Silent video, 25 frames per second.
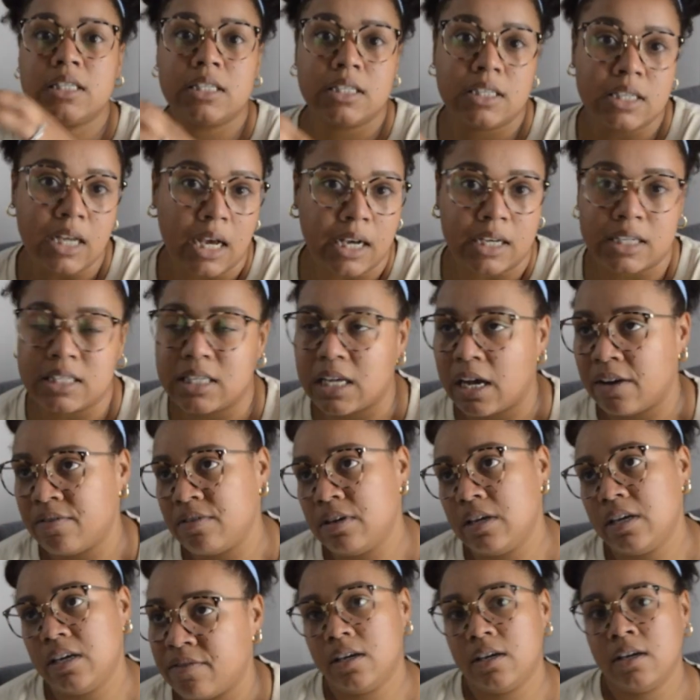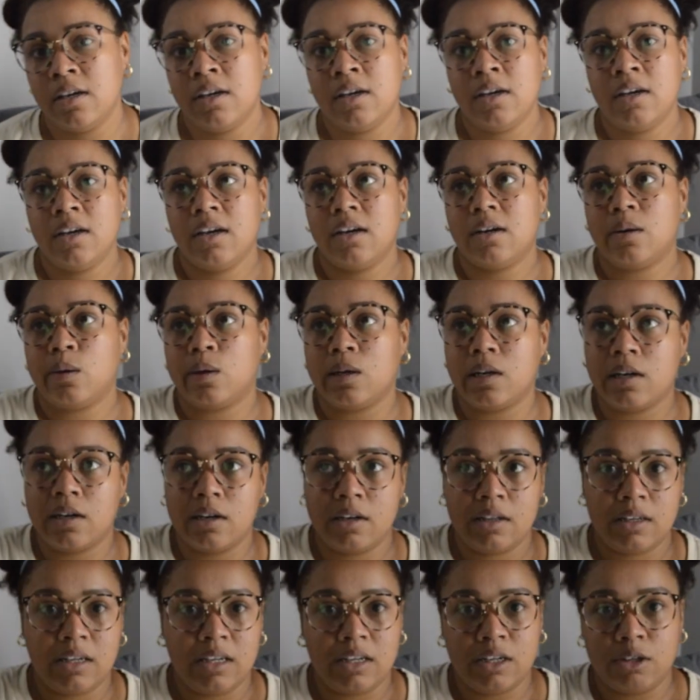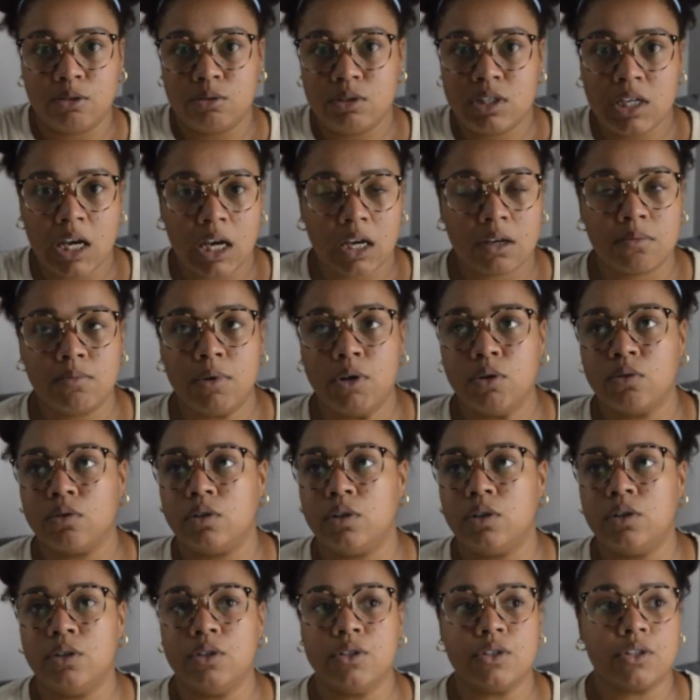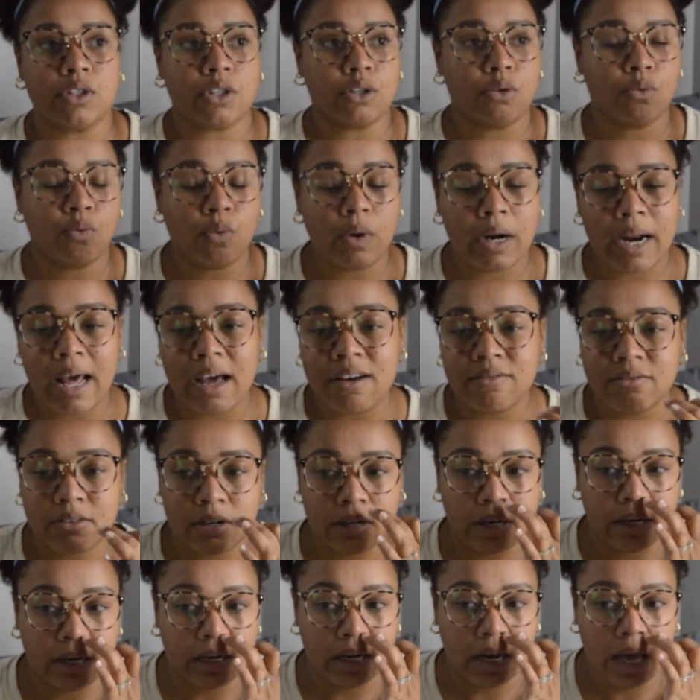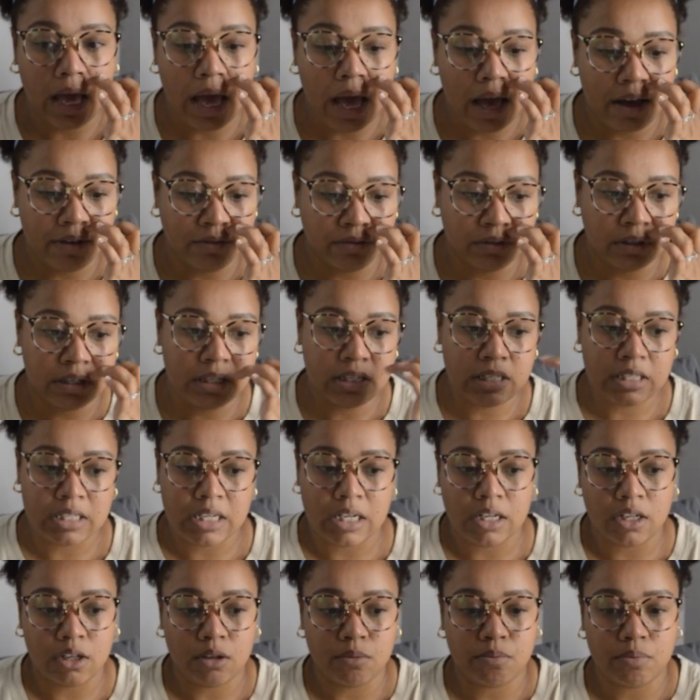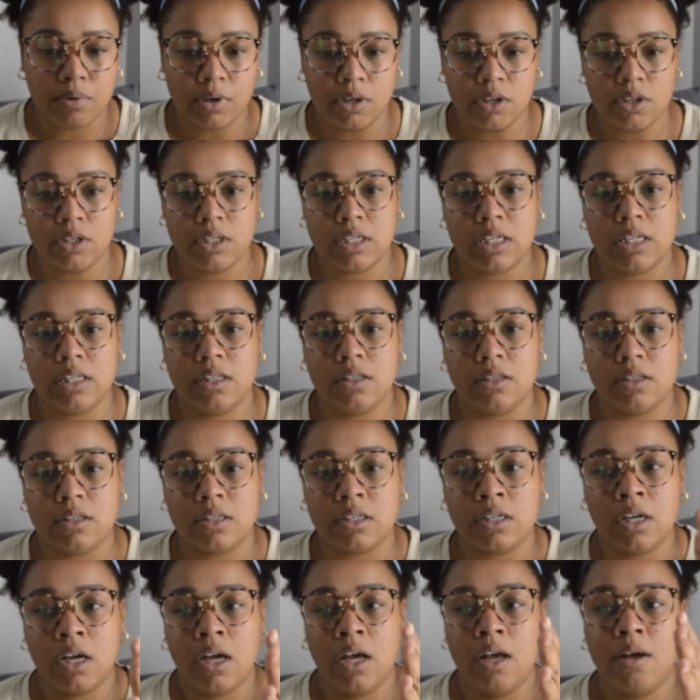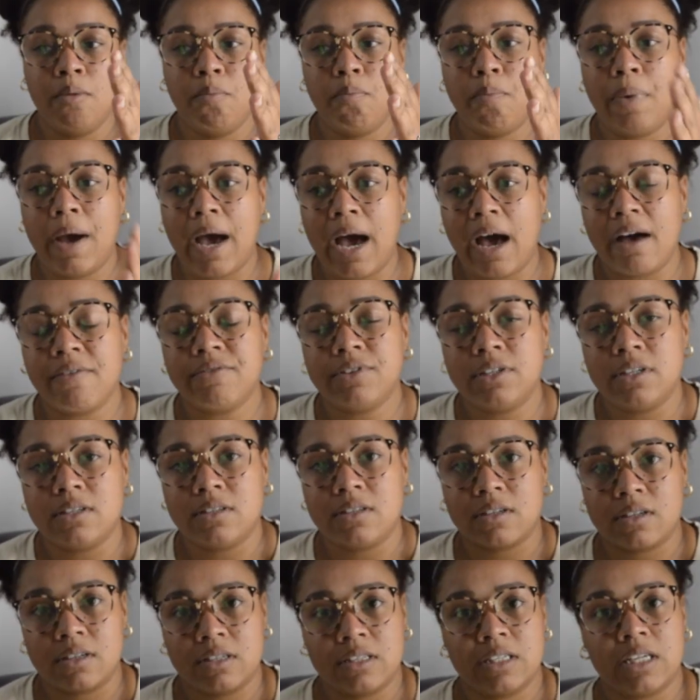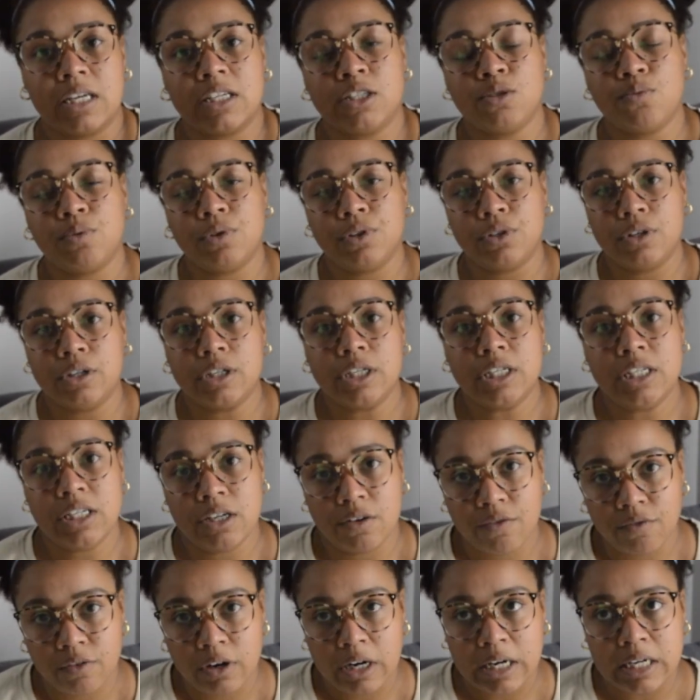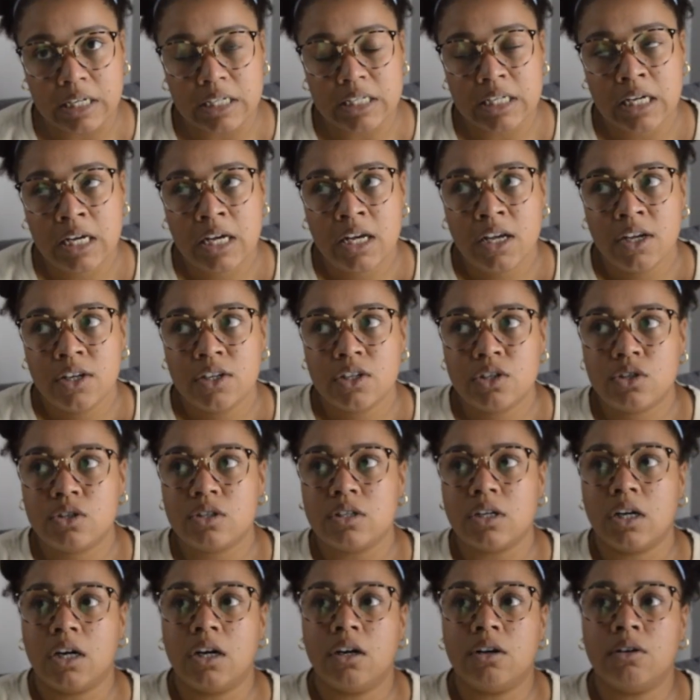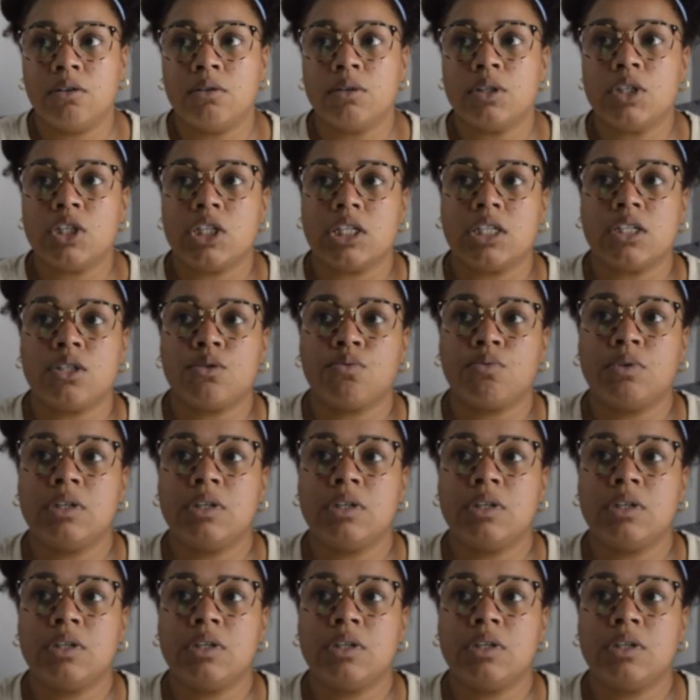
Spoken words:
tech savvy or, you know, tech moguls or whatever, and every single person's path to success will look different. So just